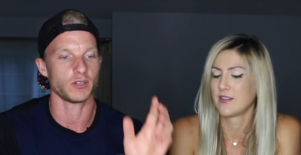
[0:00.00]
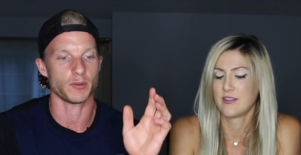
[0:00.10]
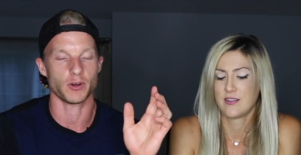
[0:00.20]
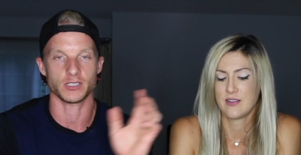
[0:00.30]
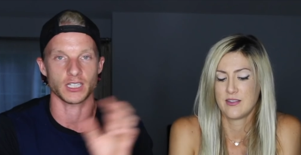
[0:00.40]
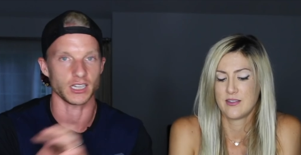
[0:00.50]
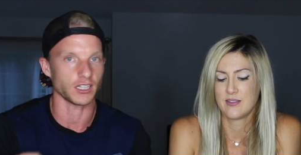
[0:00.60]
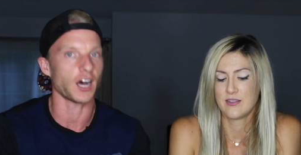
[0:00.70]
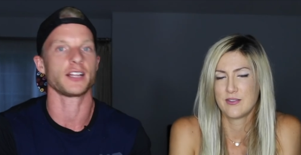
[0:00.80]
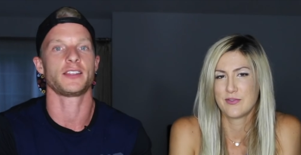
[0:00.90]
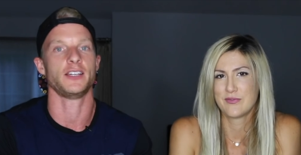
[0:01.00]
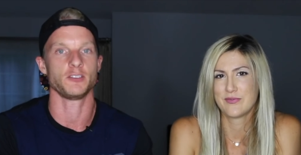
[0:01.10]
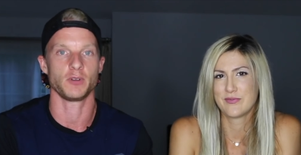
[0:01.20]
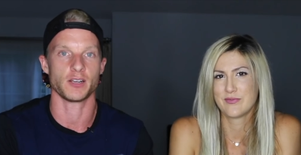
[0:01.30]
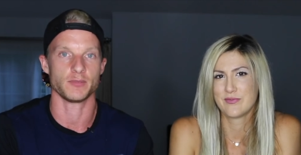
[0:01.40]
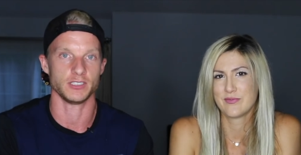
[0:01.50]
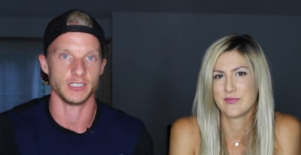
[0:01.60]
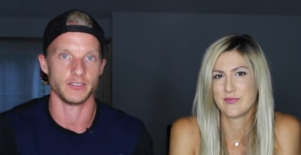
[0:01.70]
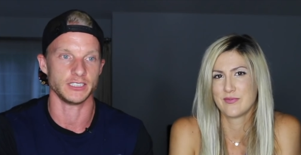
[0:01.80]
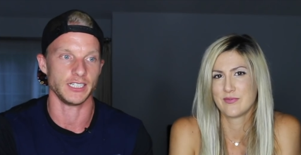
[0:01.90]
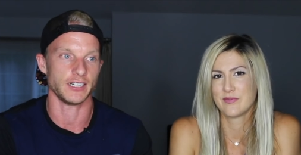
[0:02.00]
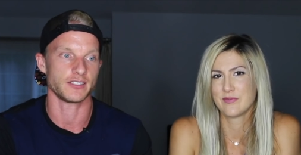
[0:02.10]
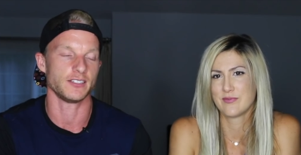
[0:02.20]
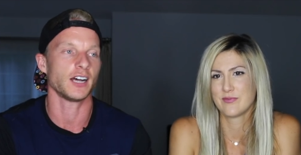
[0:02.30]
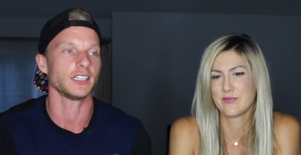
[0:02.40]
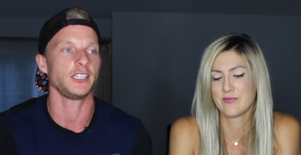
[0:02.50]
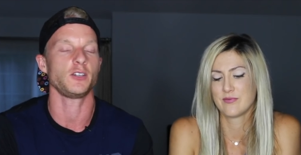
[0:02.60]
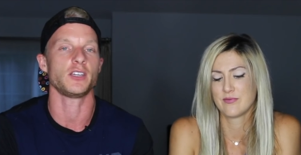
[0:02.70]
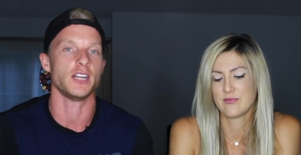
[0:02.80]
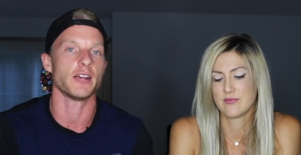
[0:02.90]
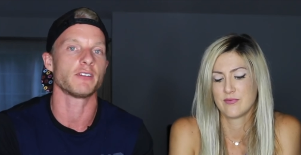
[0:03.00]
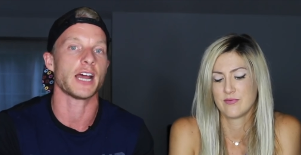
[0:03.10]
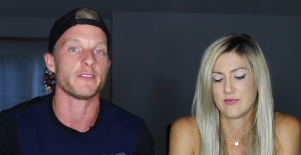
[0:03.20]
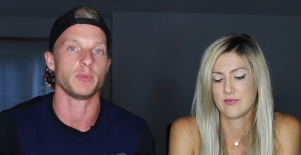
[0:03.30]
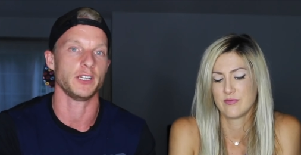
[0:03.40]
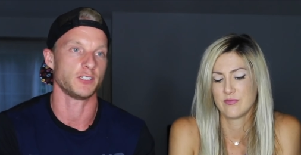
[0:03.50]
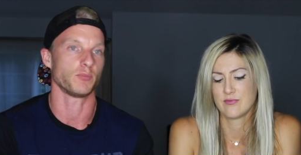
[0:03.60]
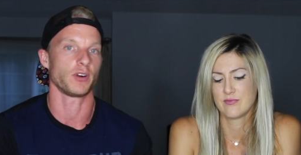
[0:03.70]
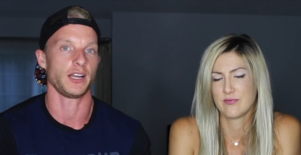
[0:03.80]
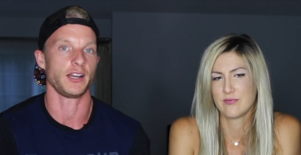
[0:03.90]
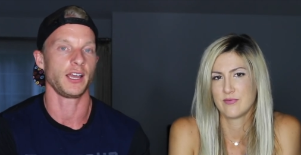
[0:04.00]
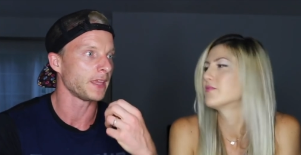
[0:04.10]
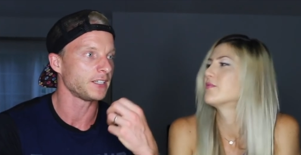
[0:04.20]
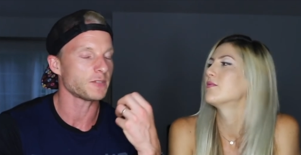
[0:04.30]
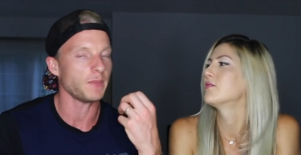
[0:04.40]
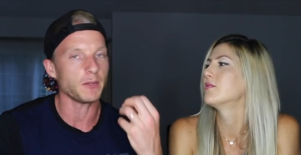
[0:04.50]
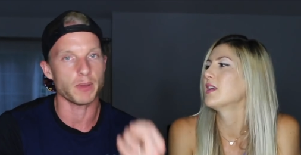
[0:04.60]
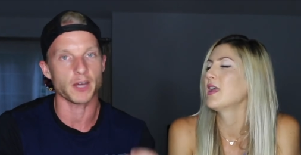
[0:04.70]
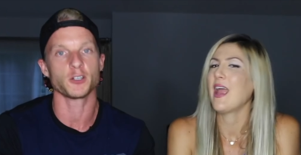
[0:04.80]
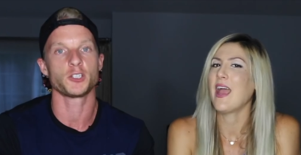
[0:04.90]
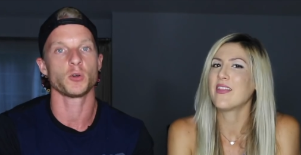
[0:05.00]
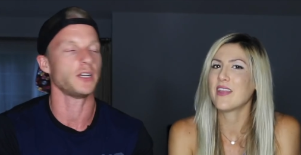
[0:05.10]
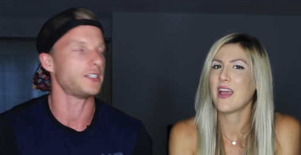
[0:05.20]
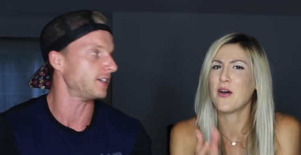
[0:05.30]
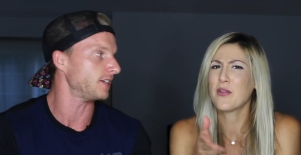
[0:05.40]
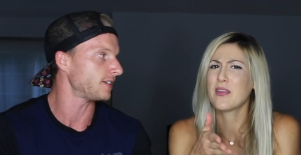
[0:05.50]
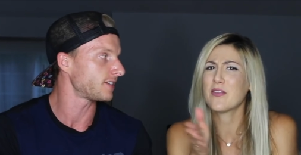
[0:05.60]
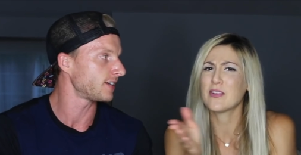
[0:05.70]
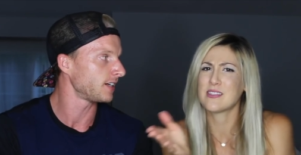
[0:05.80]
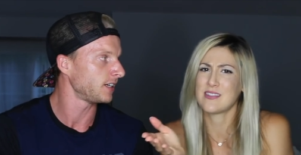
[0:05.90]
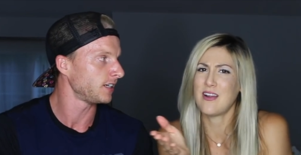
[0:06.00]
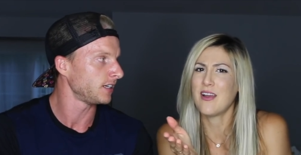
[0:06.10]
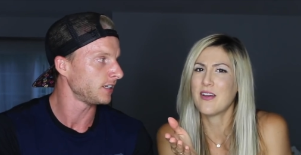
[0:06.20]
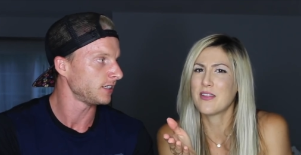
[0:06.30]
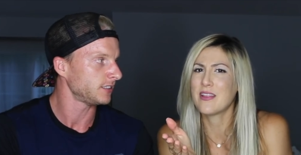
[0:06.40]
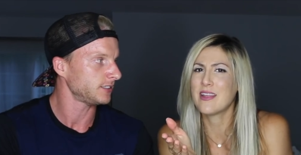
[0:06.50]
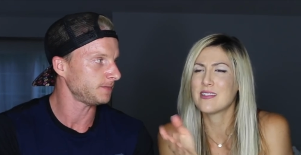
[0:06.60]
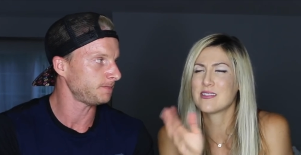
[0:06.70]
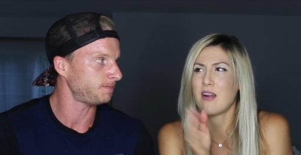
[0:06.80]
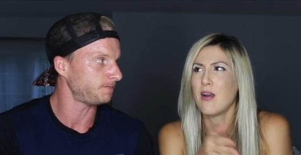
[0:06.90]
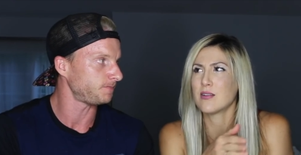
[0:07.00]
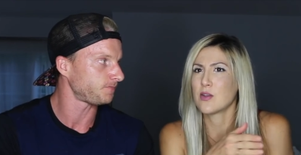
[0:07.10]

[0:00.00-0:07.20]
Speaker 1: about a lot of things when it comes to living clean. It's not like you can never have a piece of bread. Just make better choices. And the healthy
Speaker 2: versus not healthy thing is not